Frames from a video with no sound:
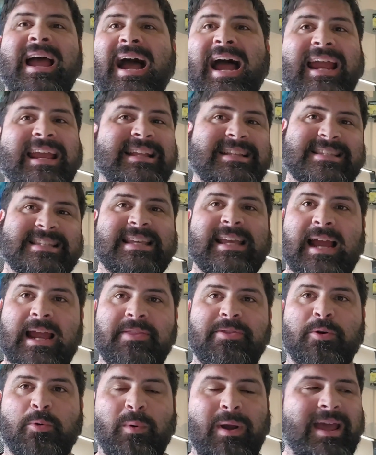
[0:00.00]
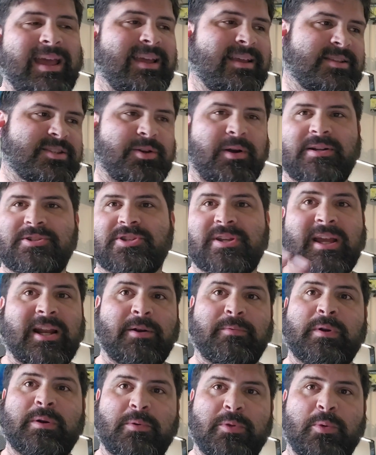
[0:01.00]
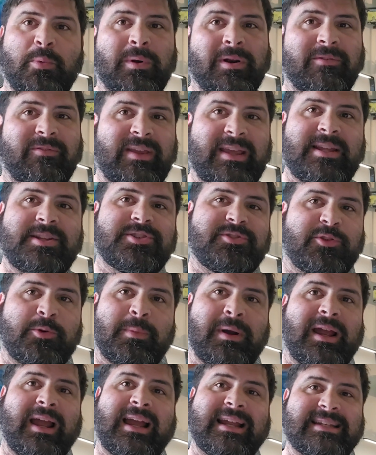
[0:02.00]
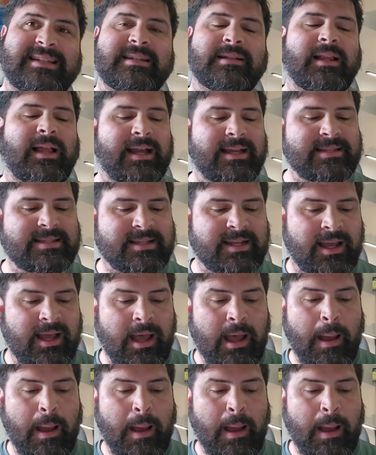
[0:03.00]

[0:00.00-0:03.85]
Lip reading: I can see either way, so I just kind of went with one of each for my idealized.